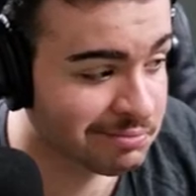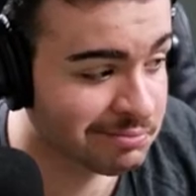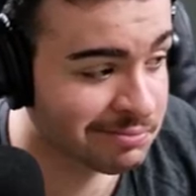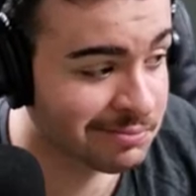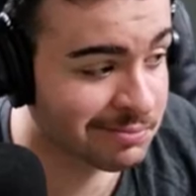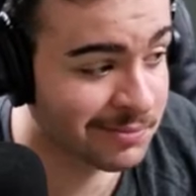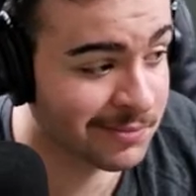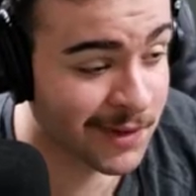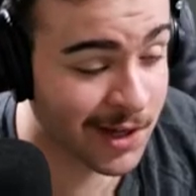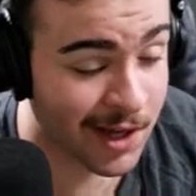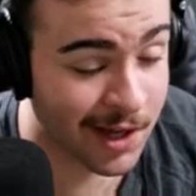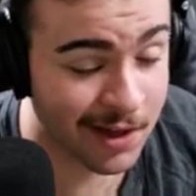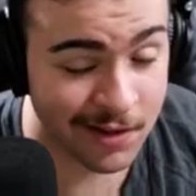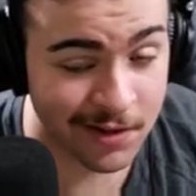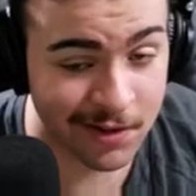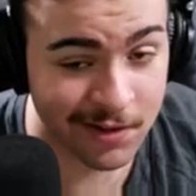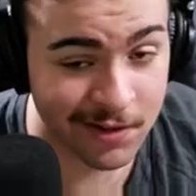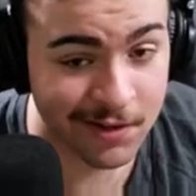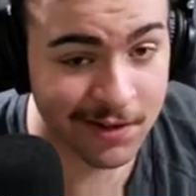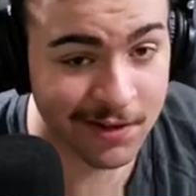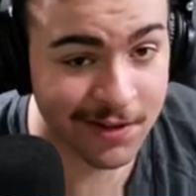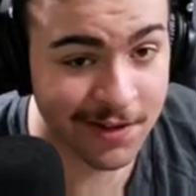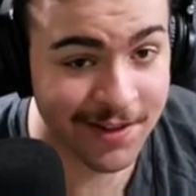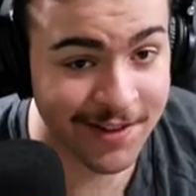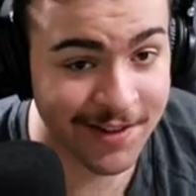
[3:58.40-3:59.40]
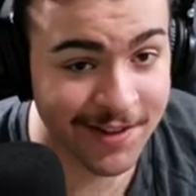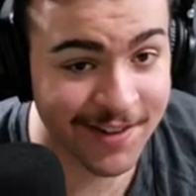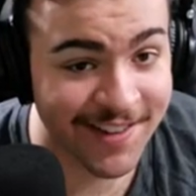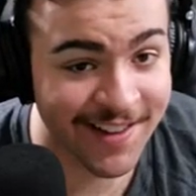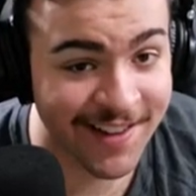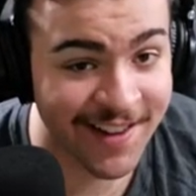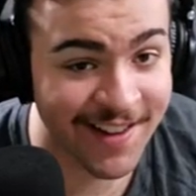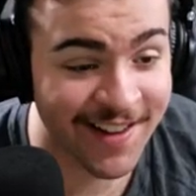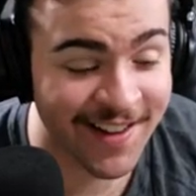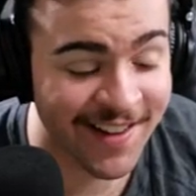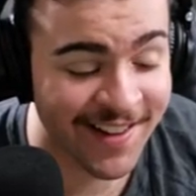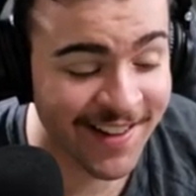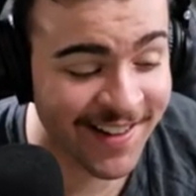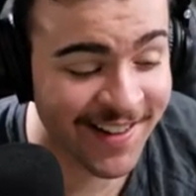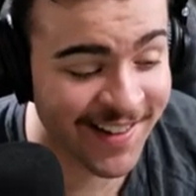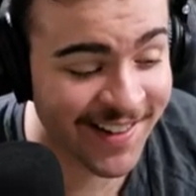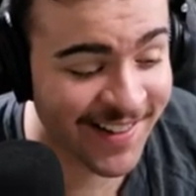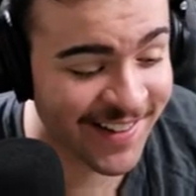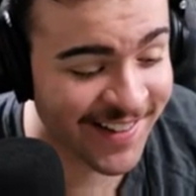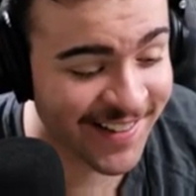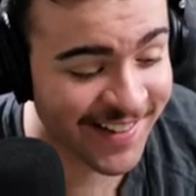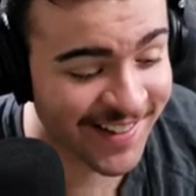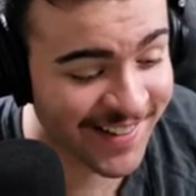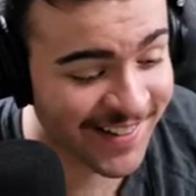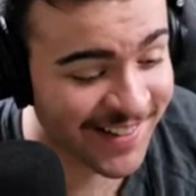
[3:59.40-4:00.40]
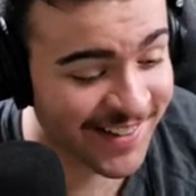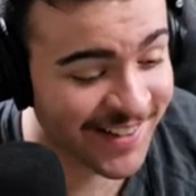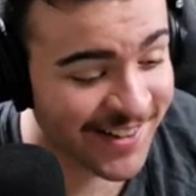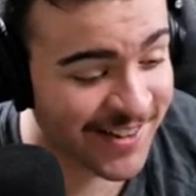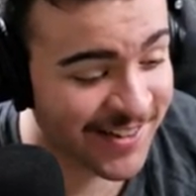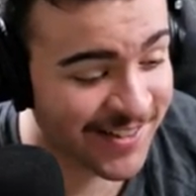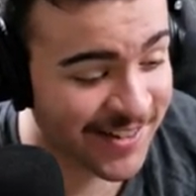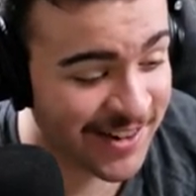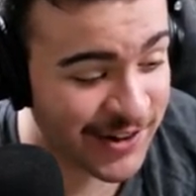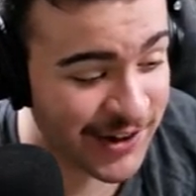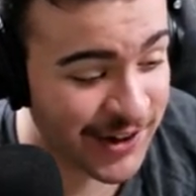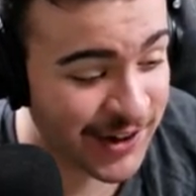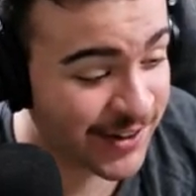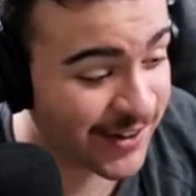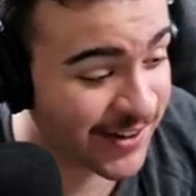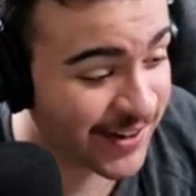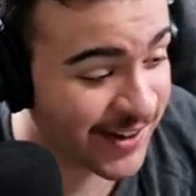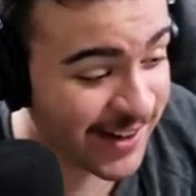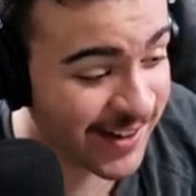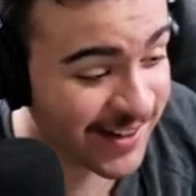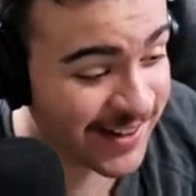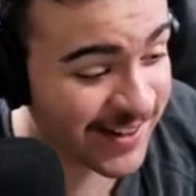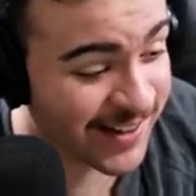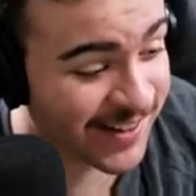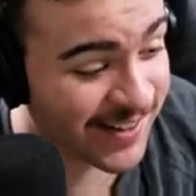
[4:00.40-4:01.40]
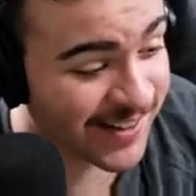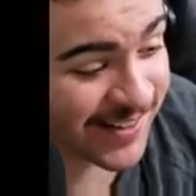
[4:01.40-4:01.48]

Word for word: Nice. Very good ending.